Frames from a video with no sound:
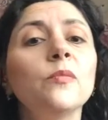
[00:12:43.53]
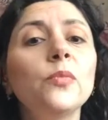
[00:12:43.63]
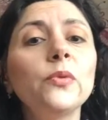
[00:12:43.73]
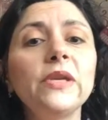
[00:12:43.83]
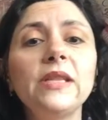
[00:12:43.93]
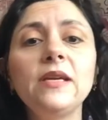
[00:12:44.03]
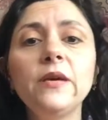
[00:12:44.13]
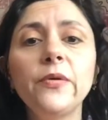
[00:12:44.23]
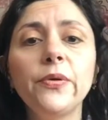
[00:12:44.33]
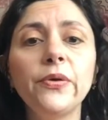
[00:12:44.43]
Breathing,
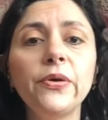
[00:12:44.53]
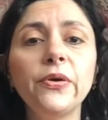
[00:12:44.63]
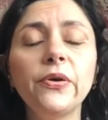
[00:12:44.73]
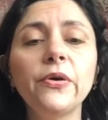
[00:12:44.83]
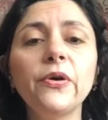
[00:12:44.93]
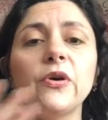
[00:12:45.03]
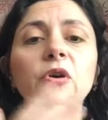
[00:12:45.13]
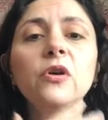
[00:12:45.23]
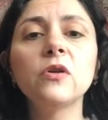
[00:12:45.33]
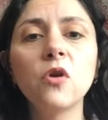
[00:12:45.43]

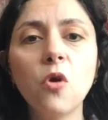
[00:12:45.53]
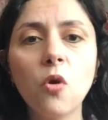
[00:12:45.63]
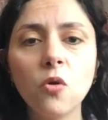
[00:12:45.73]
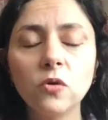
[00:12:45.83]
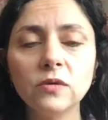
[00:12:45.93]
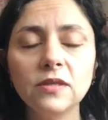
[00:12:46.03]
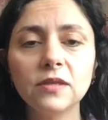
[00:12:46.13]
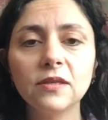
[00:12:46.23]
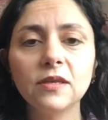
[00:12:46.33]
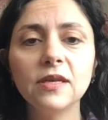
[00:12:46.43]
cold,
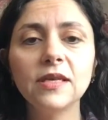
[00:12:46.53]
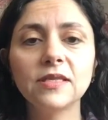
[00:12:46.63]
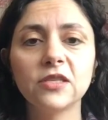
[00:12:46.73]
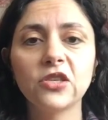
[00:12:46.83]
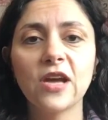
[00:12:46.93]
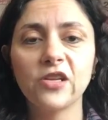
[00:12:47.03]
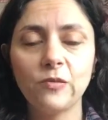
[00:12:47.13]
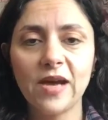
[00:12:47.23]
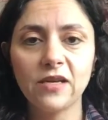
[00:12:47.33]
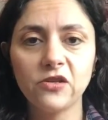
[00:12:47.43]
it's going to shock you
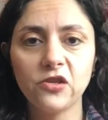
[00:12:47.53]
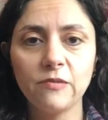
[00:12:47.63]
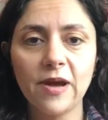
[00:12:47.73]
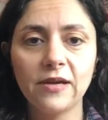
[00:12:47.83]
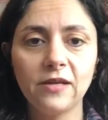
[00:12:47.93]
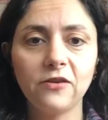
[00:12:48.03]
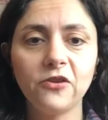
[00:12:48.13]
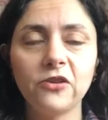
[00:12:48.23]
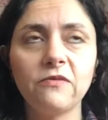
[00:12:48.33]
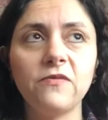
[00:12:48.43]
back into your body. You're
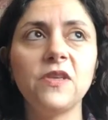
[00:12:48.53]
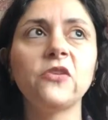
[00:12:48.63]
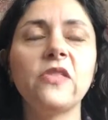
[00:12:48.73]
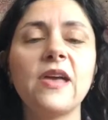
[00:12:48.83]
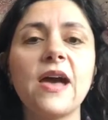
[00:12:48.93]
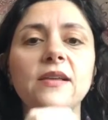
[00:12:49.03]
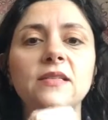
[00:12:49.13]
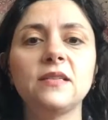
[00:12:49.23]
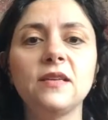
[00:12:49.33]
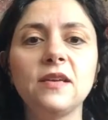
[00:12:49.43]
going to feel
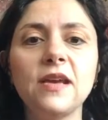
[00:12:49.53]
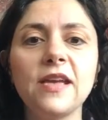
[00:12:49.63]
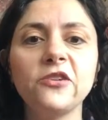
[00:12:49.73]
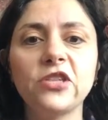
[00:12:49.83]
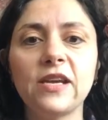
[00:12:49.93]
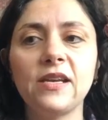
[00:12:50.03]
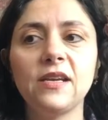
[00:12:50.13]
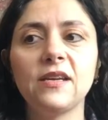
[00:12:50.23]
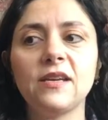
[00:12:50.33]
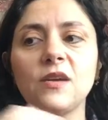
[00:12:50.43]
that
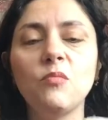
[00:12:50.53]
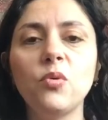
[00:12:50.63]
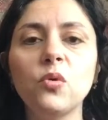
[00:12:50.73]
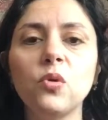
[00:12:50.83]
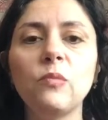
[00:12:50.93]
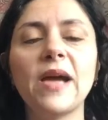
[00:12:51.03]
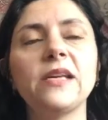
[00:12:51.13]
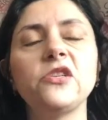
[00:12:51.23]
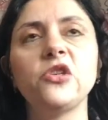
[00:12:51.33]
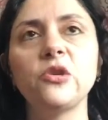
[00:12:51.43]
energetic pull back
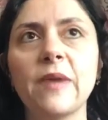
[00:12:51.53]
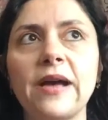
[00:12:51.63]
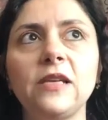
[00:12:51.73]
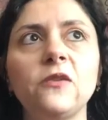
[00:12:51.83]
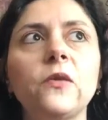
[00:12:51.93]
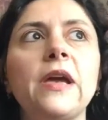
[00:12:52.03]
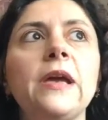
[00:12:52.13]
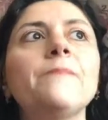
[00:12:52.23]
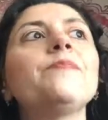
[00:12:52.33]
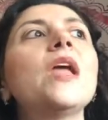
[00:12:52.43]
into your body, okay?